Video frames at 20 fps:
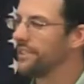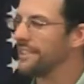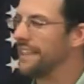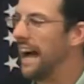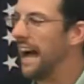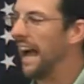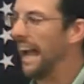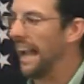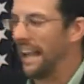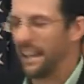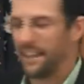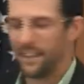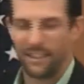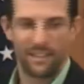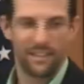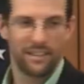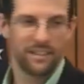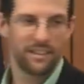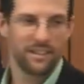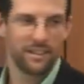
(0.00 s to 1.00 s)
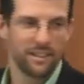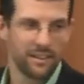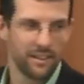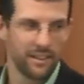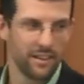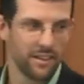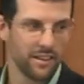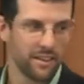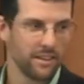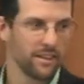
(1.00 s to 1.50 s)
diet
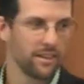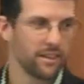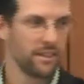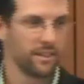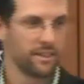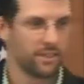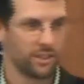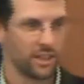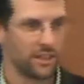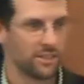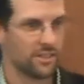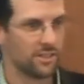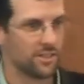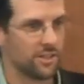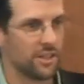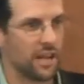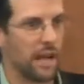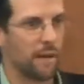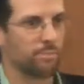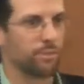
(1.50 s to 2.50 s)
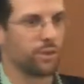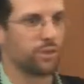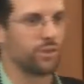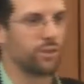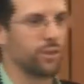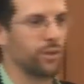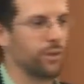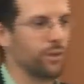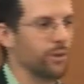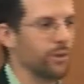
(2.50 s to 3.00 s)
Genesis chapter
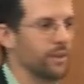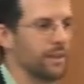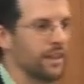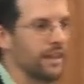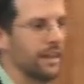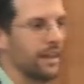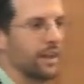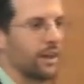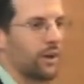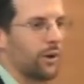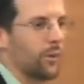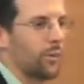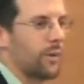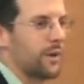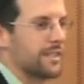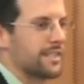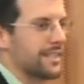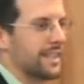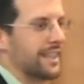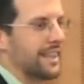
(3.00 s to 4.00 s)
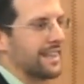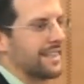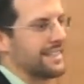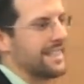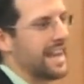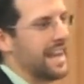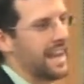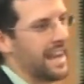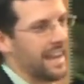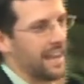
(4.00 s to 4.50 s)
2, was to
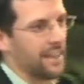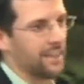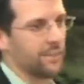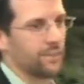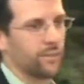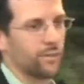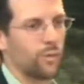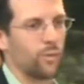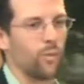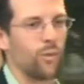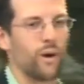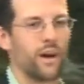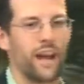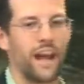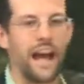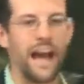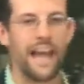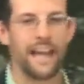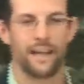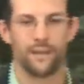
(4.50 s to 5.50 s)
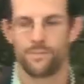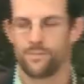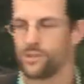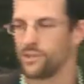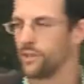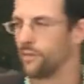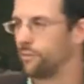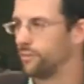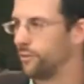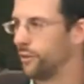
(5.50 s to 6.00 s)
contain what items
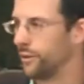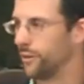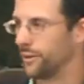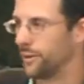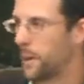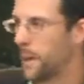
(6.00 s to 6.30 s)
of food?